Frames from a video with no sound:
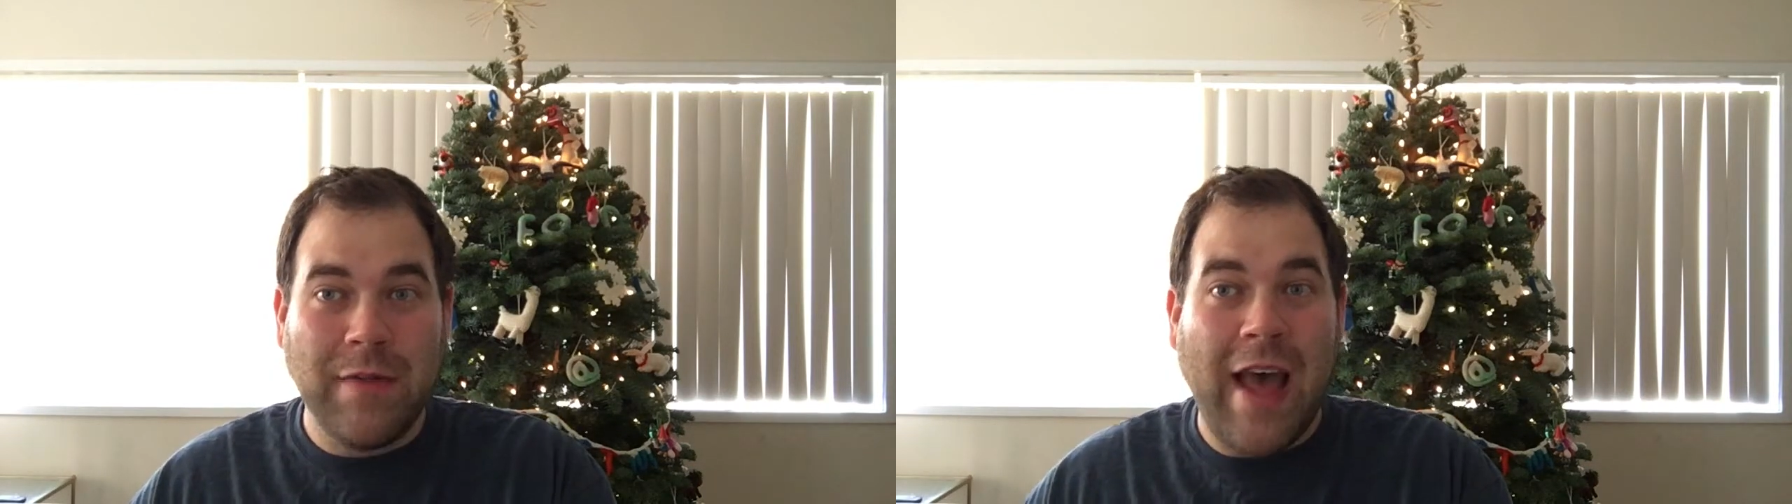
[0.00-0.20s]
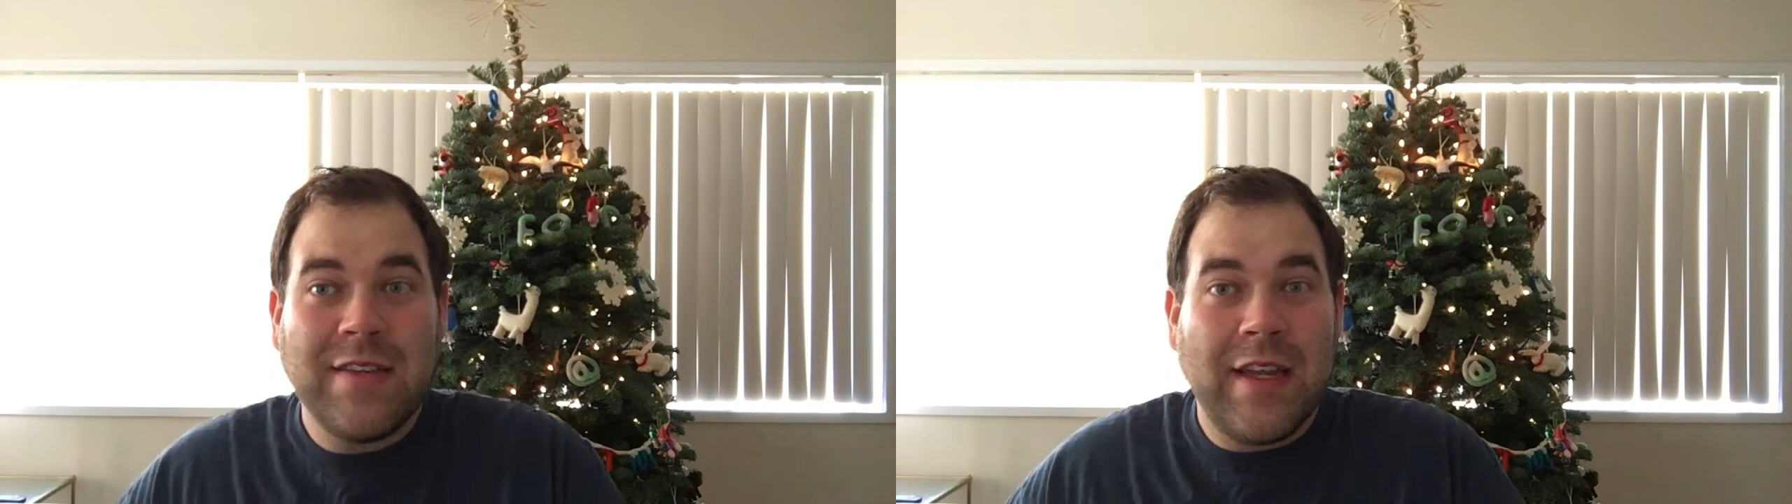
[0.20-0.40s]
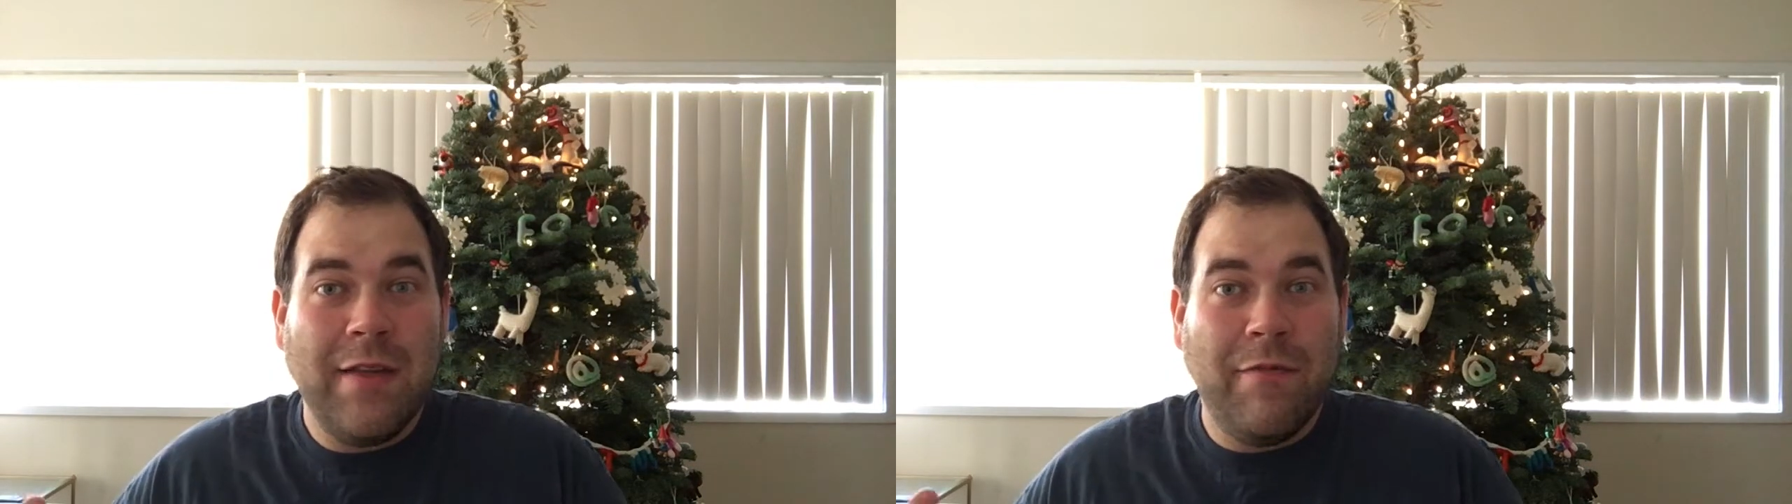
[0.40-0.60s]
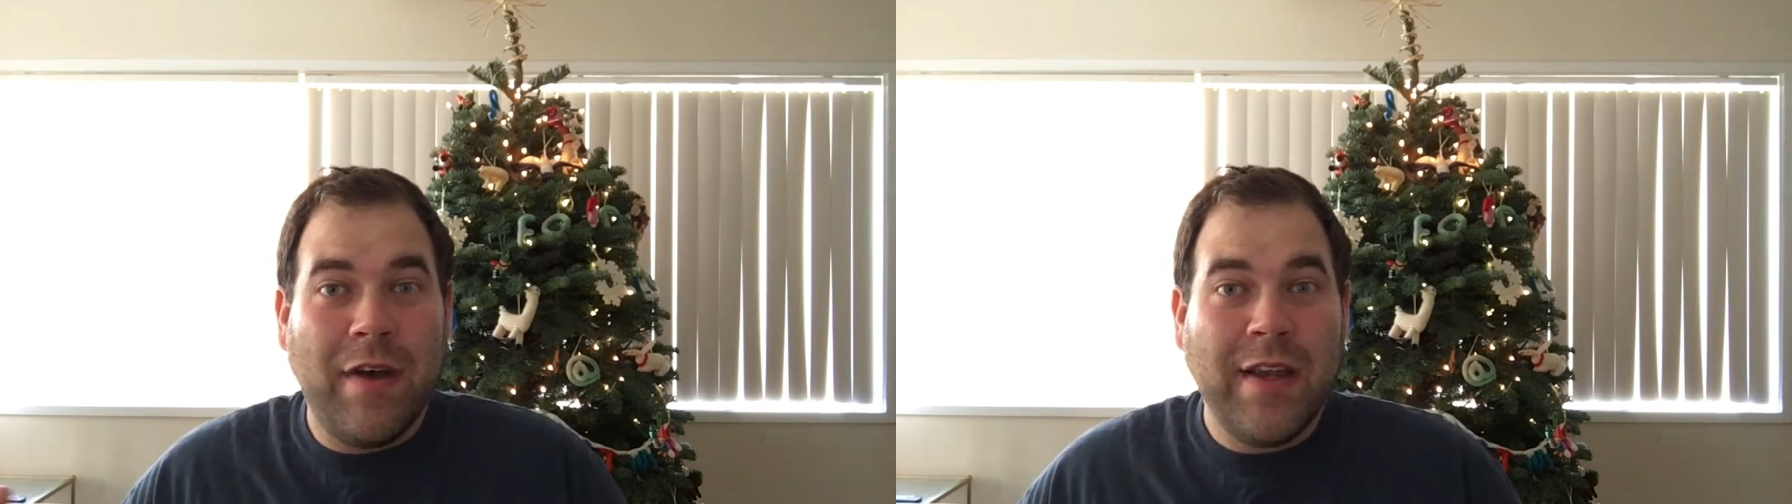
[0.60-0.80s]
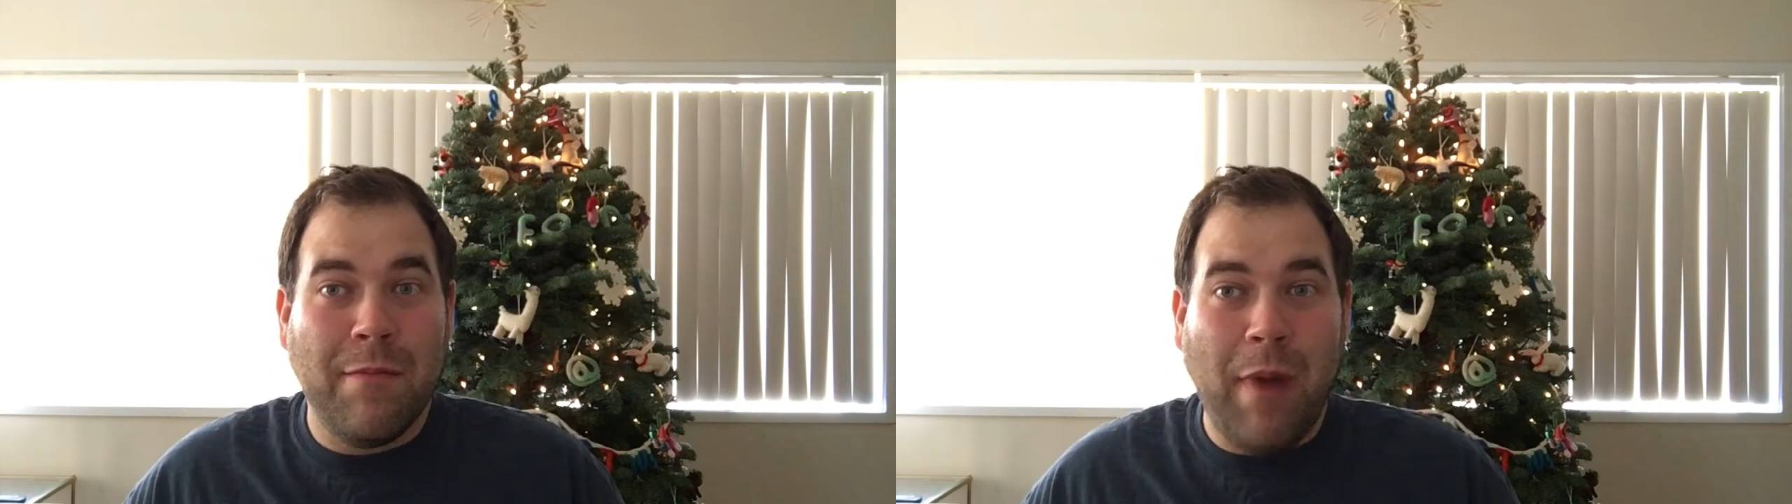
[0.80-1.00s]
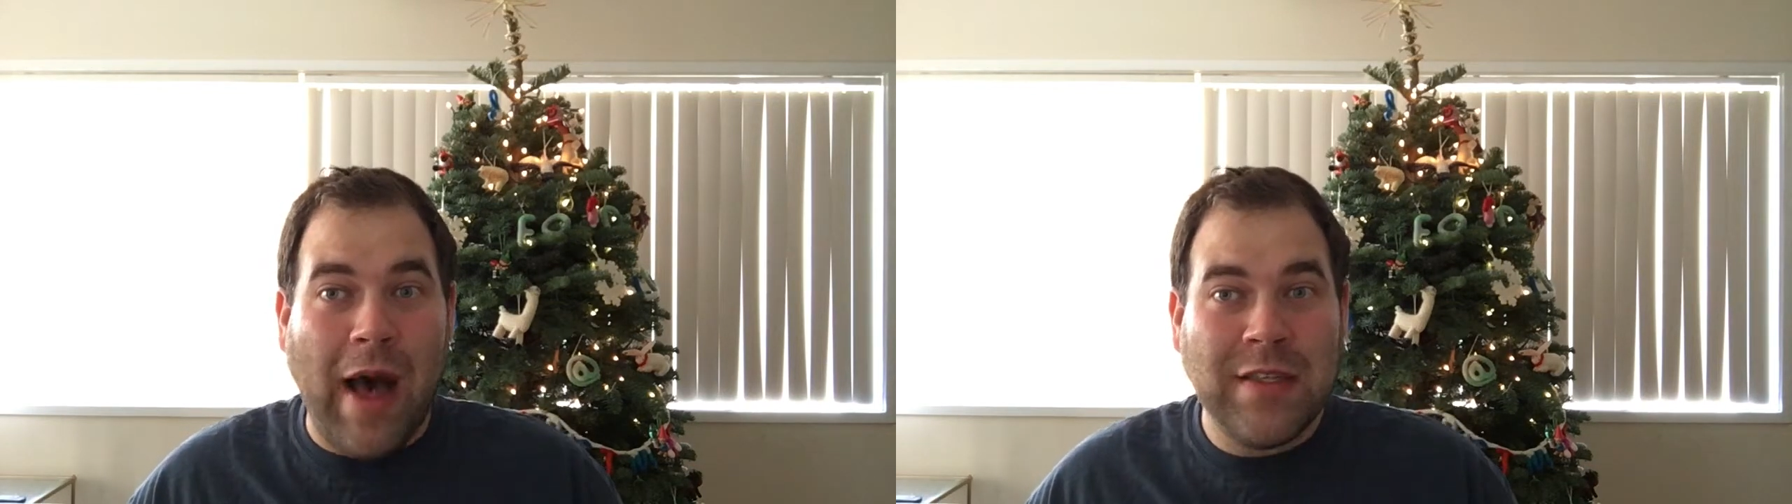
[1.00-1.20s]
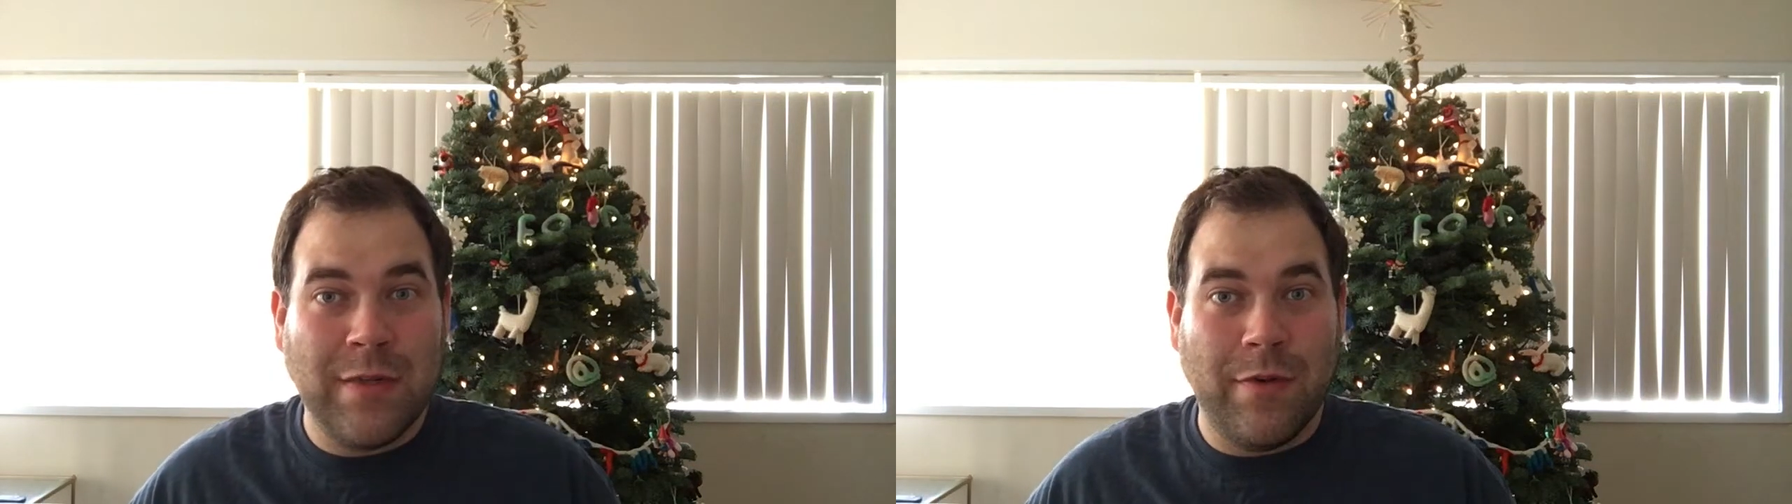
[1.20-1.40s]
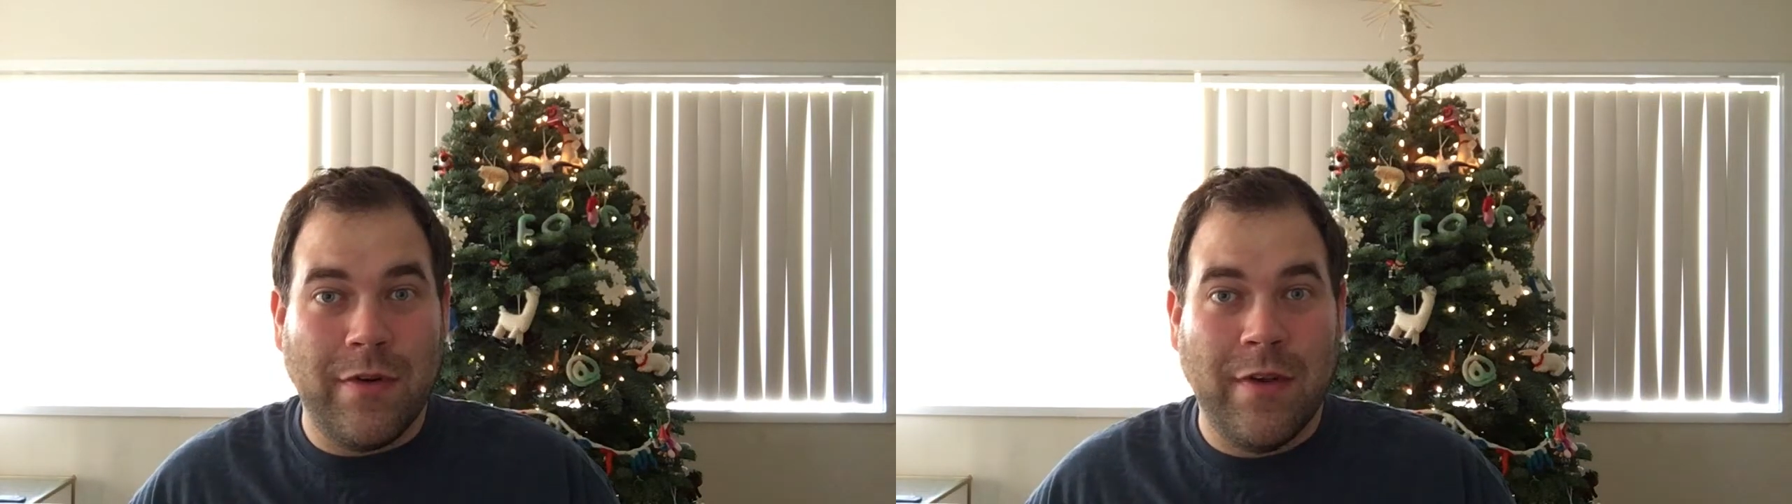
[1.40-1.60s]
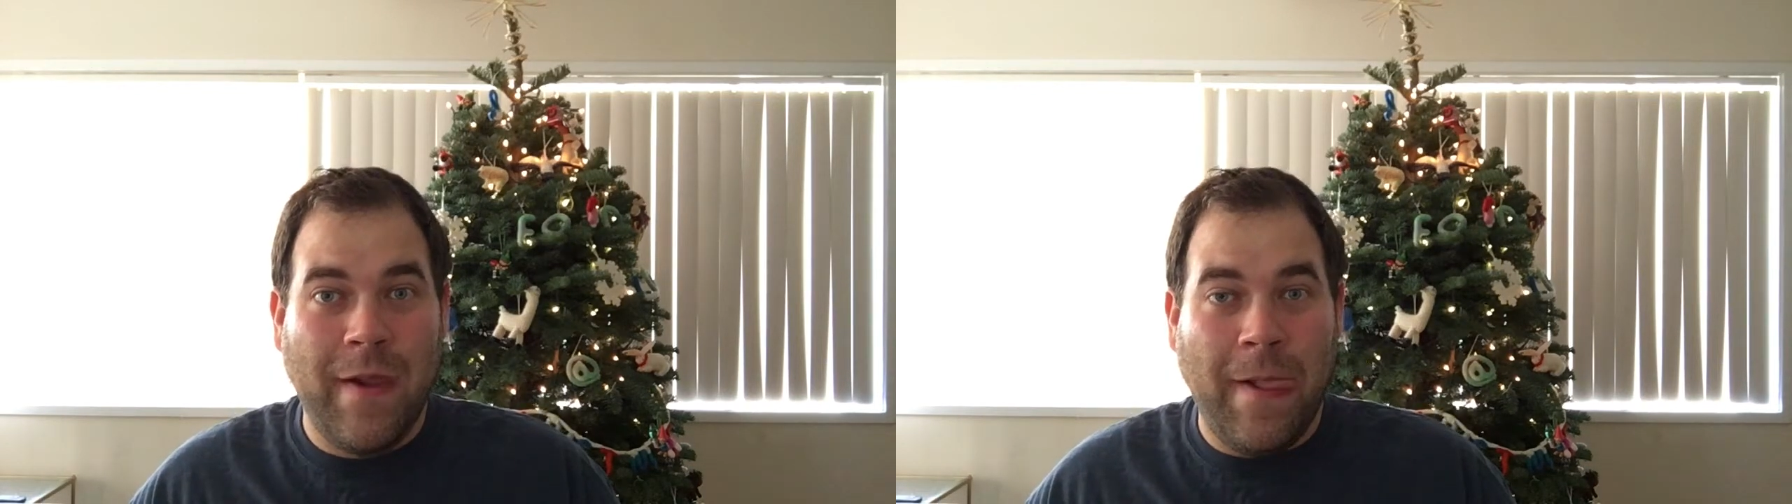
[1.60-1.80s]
How's that even fucking possible?